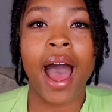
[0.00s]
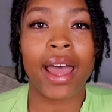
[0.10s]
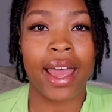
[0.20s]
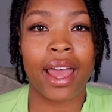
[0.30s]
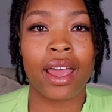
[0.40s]
I
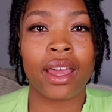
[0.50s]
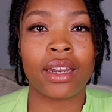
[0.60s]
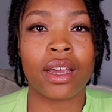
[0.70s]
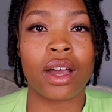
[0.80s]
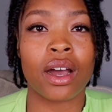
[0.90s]

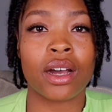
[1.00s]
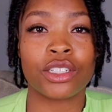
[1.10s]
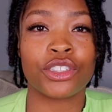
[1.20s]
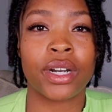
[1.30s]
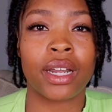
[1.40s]
had
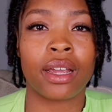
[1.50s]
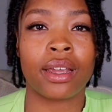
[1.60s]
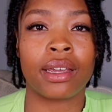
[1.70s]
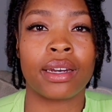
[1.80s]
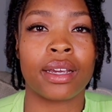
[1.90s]

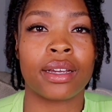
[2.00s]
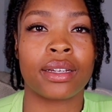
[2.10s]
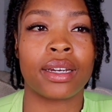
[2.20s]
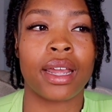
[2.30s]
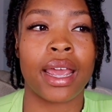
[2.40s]

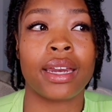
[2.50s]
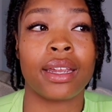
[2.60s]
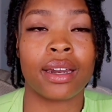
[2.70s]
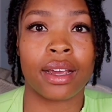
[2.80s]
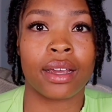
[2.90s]

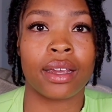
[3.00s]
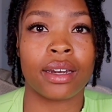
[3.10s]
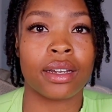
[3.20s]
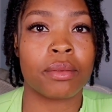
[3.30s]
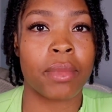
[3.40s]

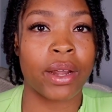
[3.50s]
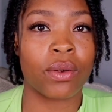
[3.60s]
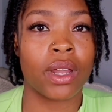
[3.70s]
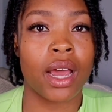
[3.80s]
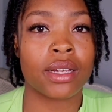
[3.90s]
189
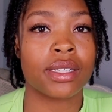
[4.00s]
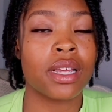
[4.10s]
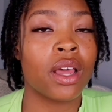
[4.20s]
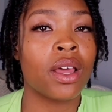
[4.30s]
micro locks.